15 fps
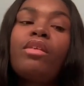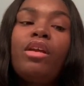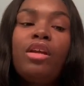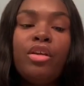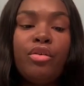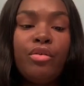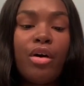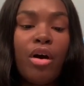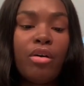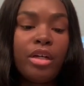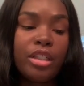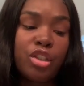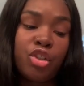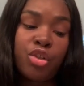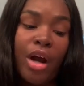you know,
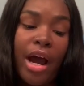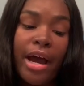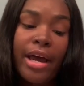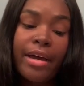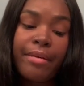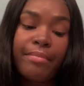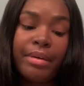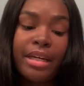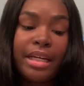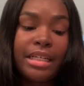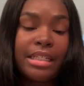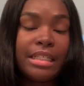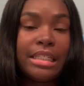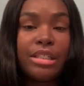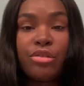a try
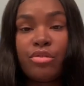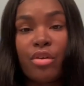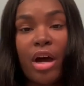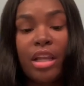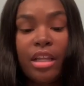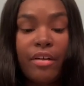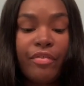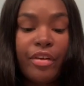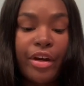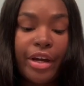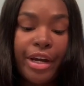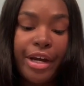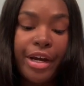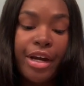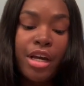because, you know, I love their
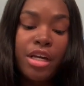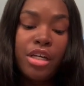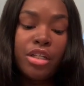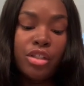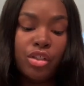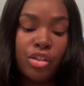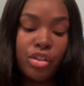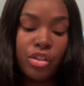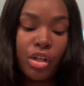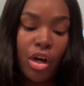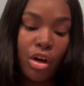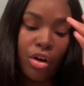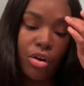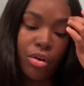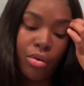hair.
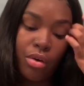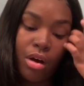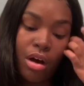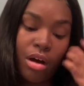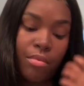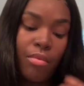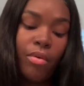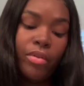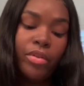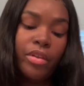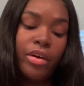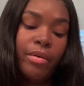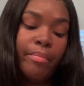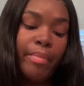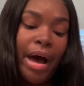So on
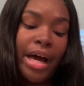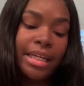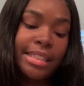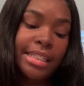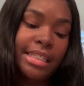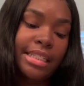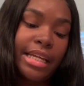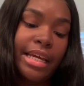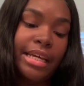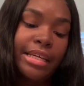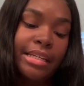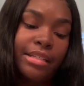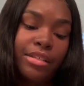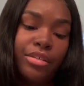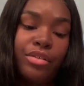the box it
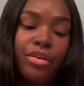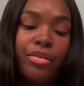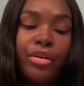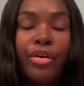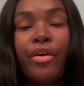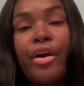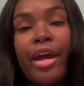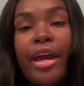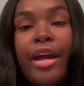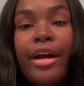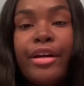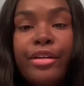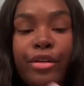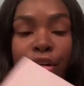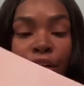says, you know, your hair,
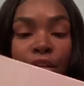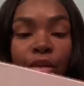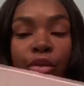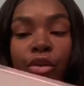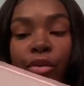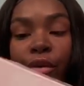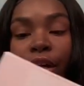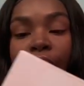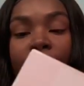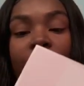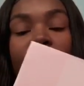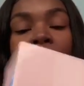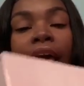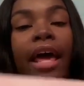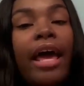your glory,
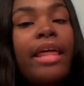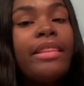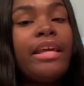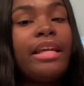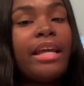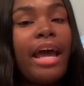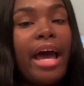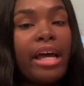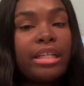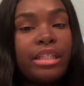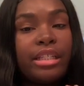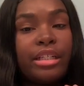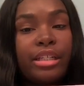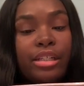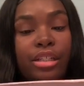and then it has
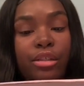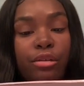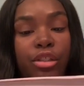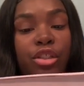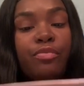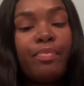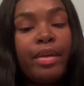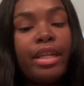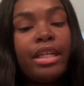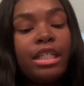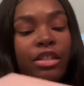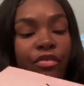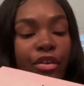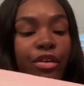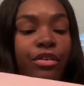their social medias
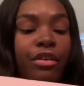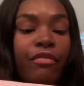for you to